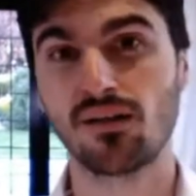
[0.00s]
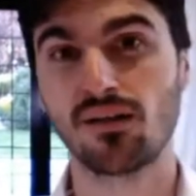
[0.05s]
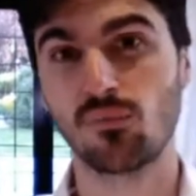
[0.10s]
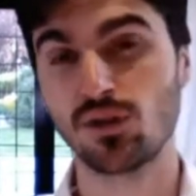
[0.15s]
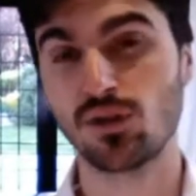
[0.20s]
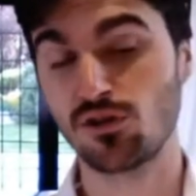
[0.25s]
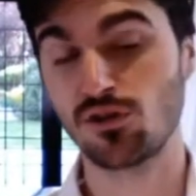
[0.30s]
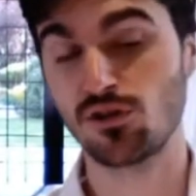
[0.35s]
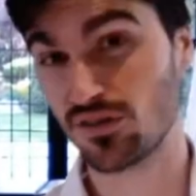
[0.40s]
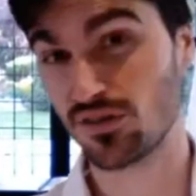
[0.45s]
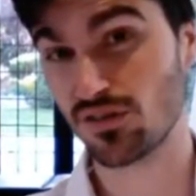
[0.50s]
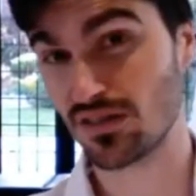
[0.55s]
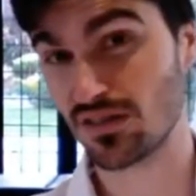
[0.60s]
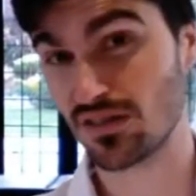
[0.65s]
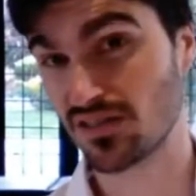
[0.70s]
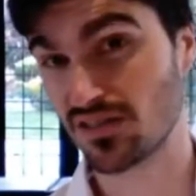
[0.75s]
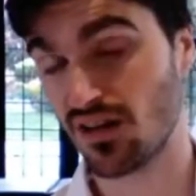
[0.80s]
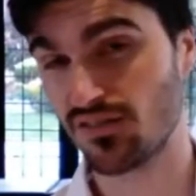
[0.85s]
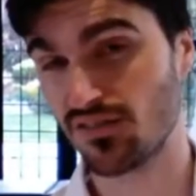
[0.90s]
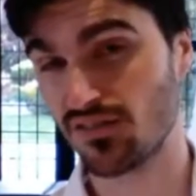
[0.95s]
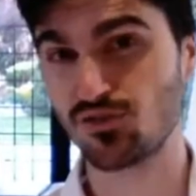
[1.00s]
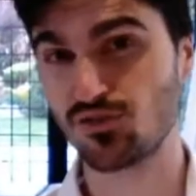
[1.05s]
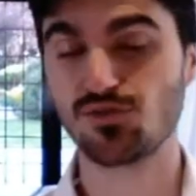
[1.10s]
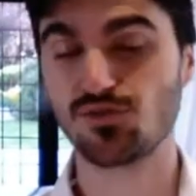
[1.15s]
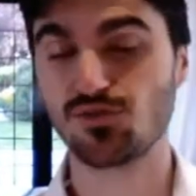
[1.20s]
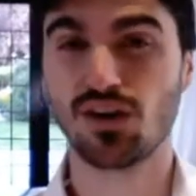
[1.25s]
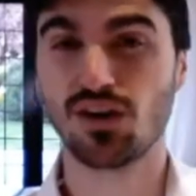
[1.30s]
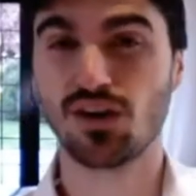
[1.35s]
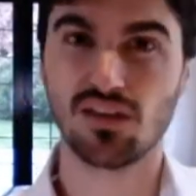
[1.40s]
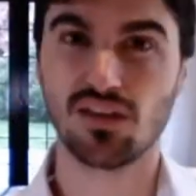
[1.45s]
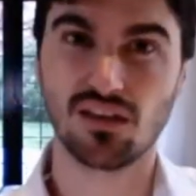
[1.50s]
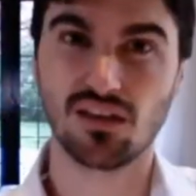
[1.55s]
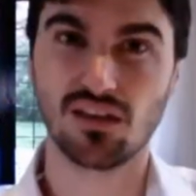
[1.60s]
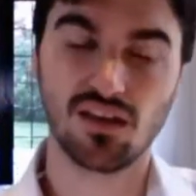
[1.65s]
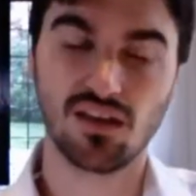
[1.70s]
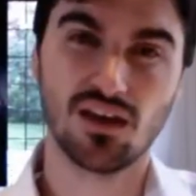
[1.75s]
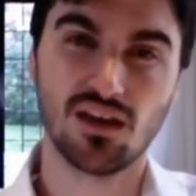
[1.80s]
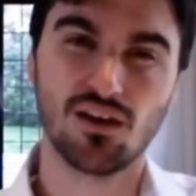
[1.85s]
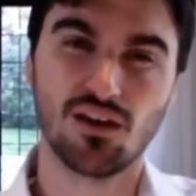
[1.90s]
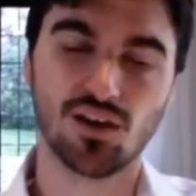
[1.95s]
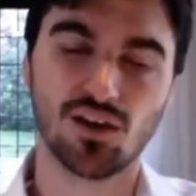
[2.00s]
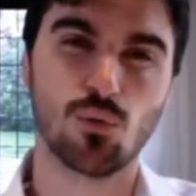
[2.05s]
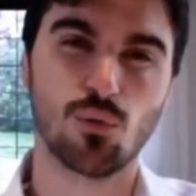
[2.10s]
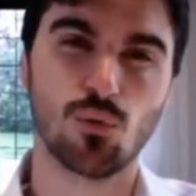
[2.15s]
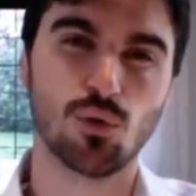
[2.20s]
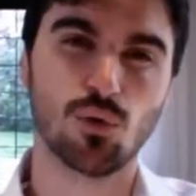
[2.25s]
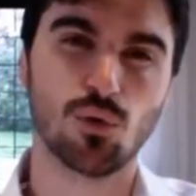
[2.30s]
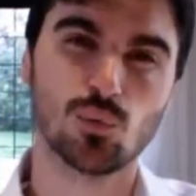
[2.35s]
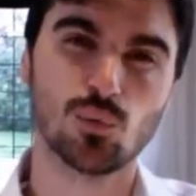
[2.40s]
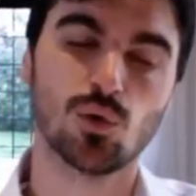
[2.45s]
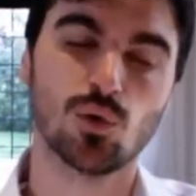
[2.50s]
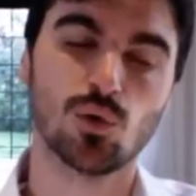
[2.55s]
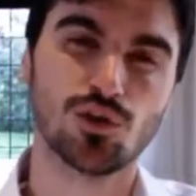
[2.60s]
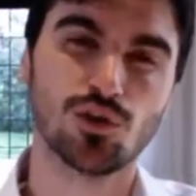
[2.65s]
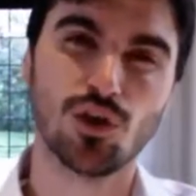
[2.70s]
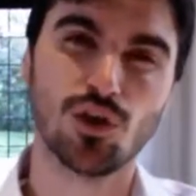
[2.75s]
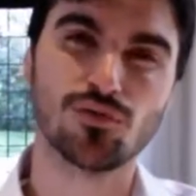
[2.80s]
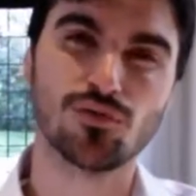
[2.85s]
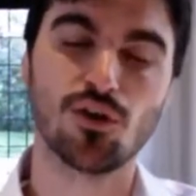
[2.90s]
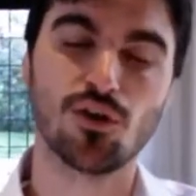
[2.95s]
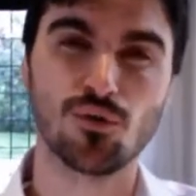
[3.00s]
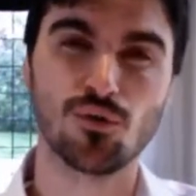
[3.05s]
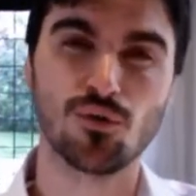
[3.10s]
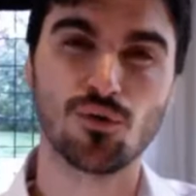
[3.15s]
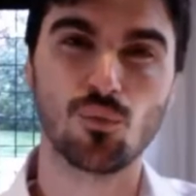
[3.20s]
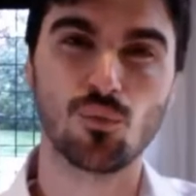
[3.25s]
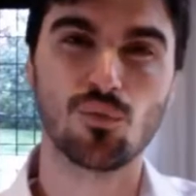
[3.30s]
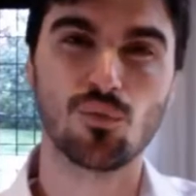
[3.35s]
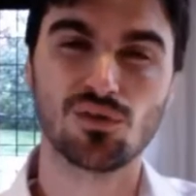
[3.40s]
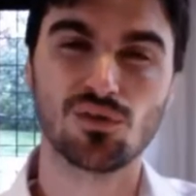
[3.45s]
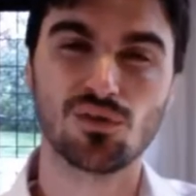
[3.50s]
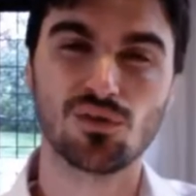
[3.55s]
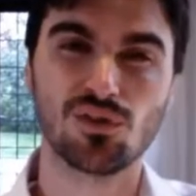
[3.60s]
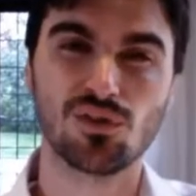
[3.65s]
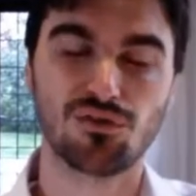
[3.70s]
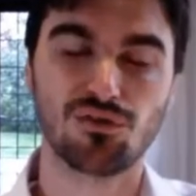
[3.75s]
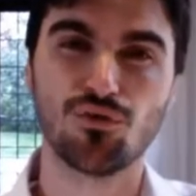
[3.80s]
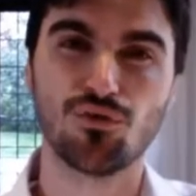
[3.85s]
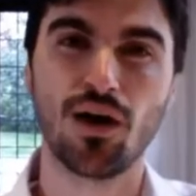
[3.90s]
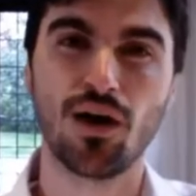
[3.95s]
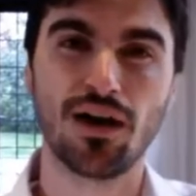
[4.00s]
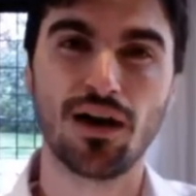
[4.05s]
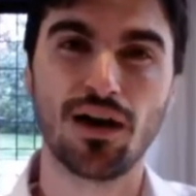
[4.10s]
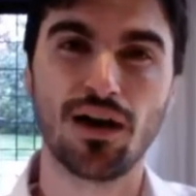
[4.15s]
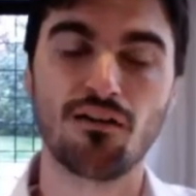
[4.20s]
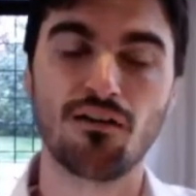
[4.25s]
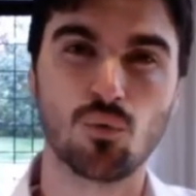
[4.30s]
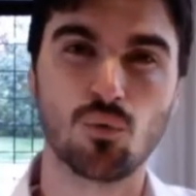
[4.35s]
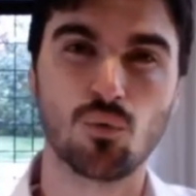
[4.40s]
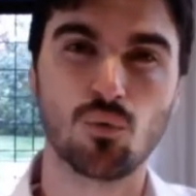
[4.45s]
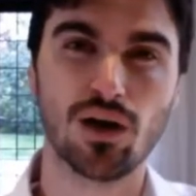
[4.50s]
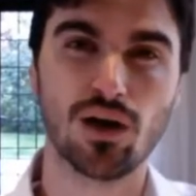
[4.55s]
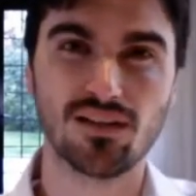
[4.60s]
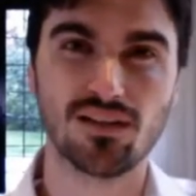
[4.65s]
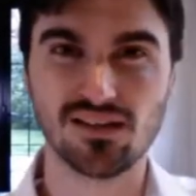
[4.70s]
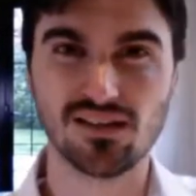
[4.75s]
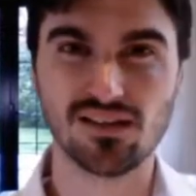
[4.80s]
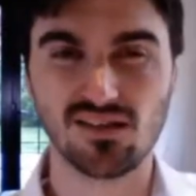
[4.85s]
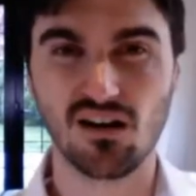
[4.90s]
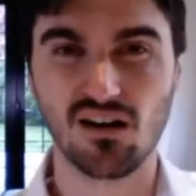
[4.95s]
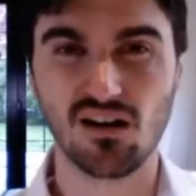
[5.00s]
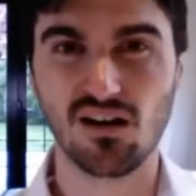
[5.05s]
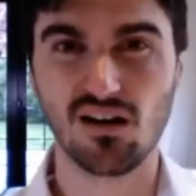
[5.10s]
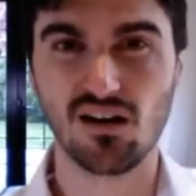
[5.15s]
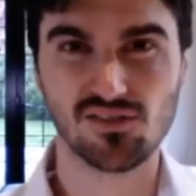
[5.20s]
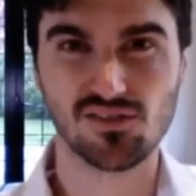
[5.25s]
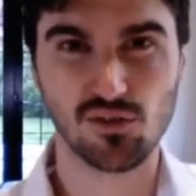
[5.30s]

I mean, you look at the scar tissue, try to think, okay, well, what, what nerves go through that area? Where do they start?